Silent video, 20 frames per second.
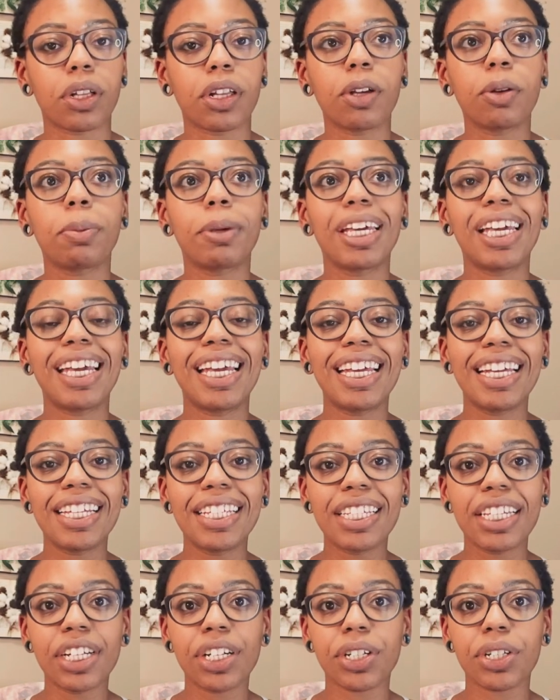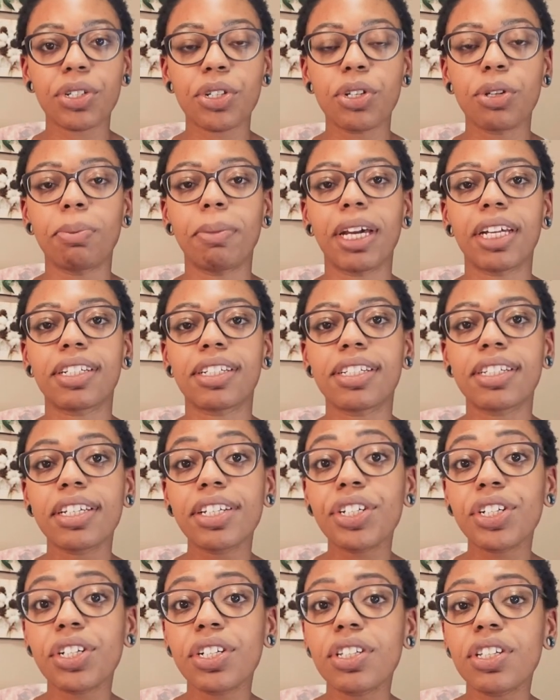it'll be easier to make
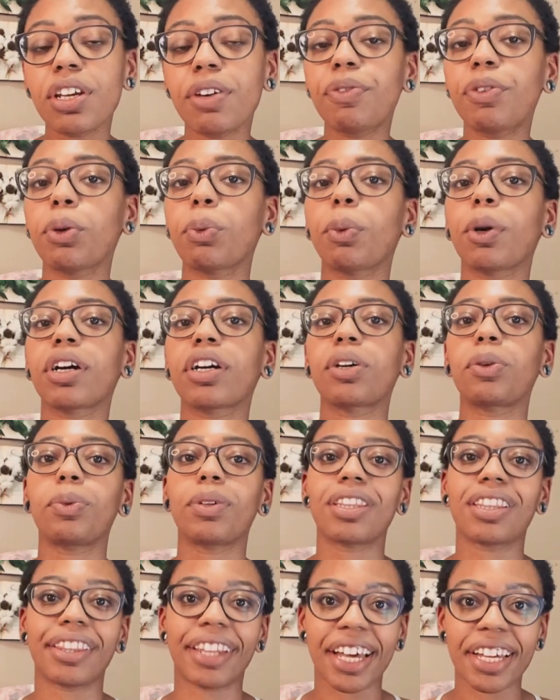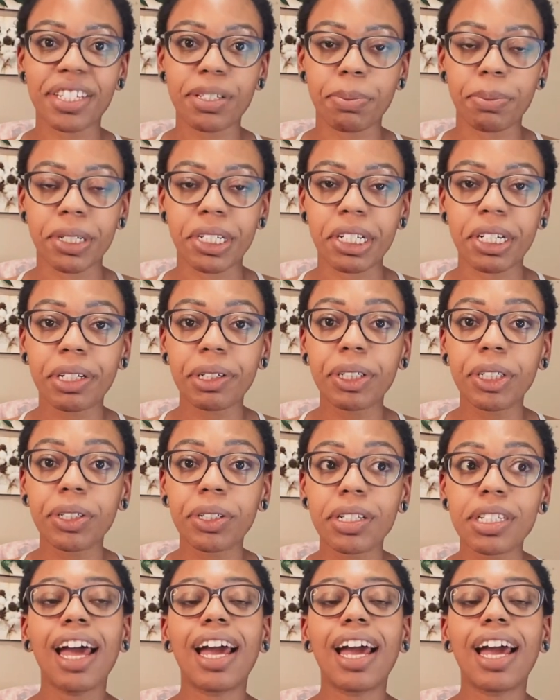decisions if you're working with less materials